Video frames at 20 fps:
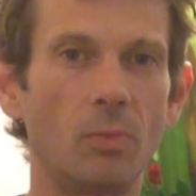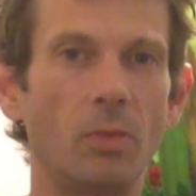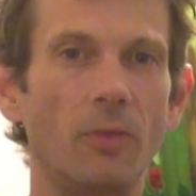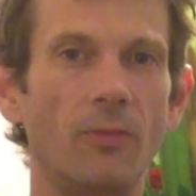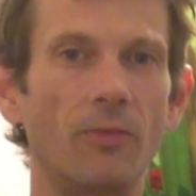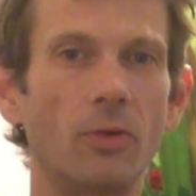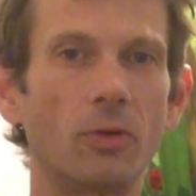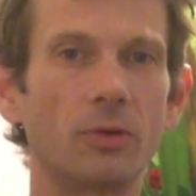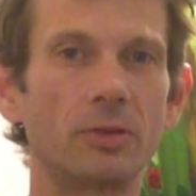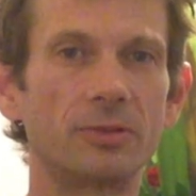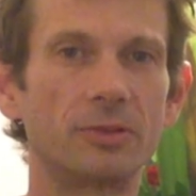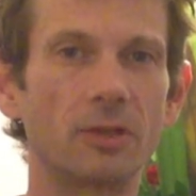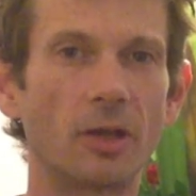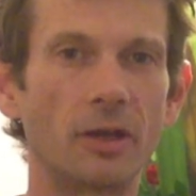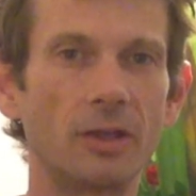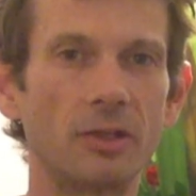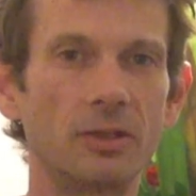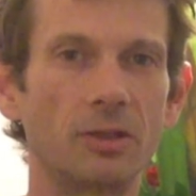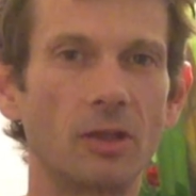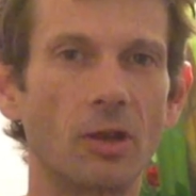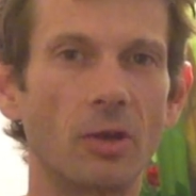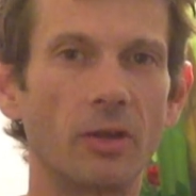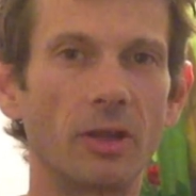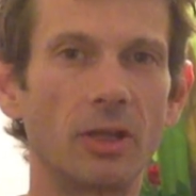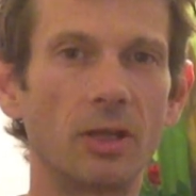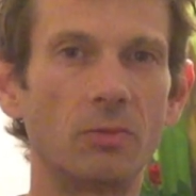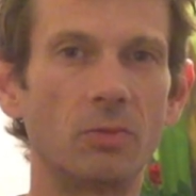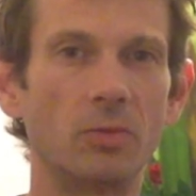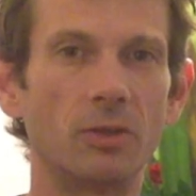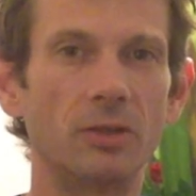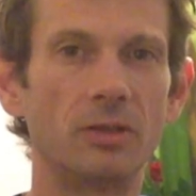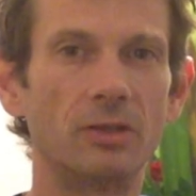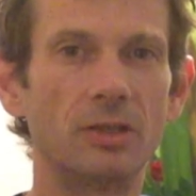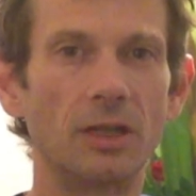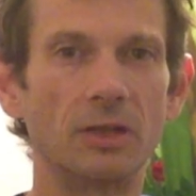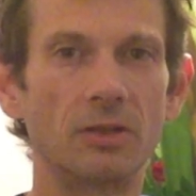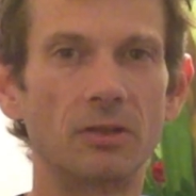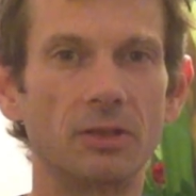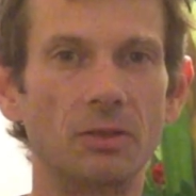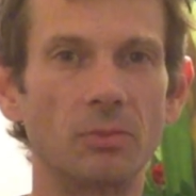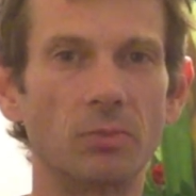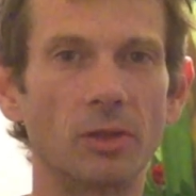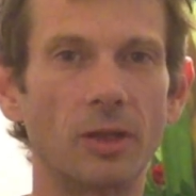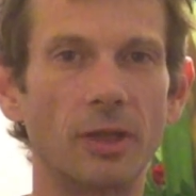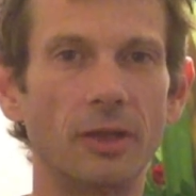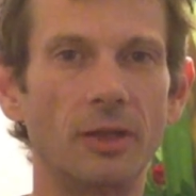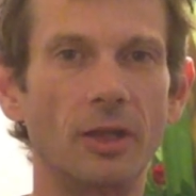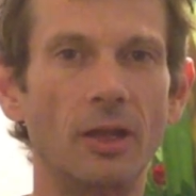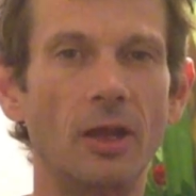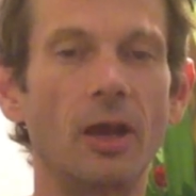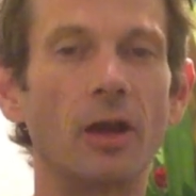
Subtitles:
Before deciding to go ahead with a dental implant,